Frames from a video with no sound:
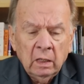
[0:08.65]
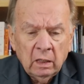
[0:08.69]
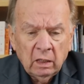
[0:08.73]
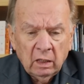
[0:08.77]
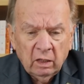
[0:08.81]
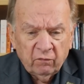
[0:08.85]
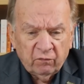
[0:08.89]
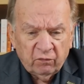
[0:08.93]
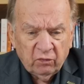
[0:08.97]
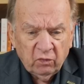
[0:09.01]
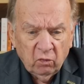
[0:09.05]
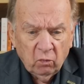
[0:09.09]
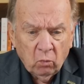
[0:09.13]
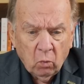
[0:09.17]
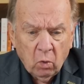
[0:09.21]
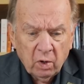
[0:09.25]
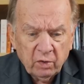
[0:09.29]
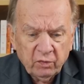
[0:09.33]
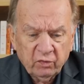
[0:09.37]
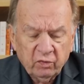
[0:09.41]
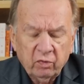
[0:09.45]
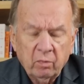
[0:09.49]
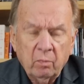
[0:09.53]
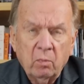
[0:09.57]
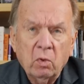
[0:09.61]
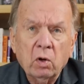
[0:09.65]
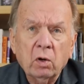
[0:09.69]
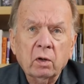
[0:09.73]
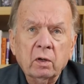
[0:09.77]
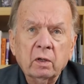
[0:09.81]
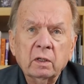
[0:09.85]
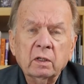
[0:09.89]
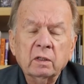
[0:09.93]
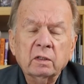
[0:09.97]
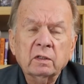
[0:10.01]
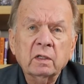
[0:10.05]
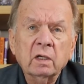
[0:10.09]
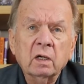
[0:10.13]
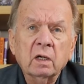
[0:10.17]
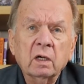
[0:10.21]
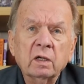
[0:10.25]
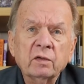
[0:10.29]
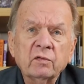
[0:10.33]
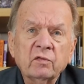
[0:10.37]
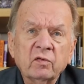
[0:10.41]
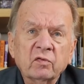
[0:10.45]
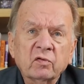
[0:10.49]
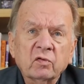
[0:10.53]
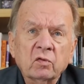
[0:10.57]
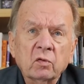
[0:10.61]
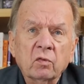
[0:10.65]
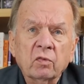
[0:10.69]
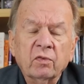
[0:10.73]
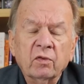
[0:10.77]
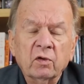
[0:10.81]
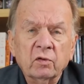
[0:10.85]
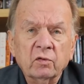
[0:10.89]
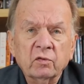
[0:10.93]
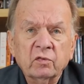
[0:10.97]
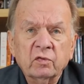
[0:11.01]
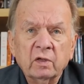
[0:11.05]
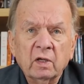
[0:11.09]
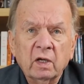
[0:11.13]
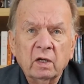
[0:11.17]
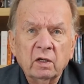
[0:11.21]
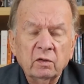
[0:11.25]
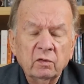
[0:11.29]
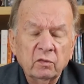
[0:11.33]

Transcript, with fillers: If you watched the market just on Thursday,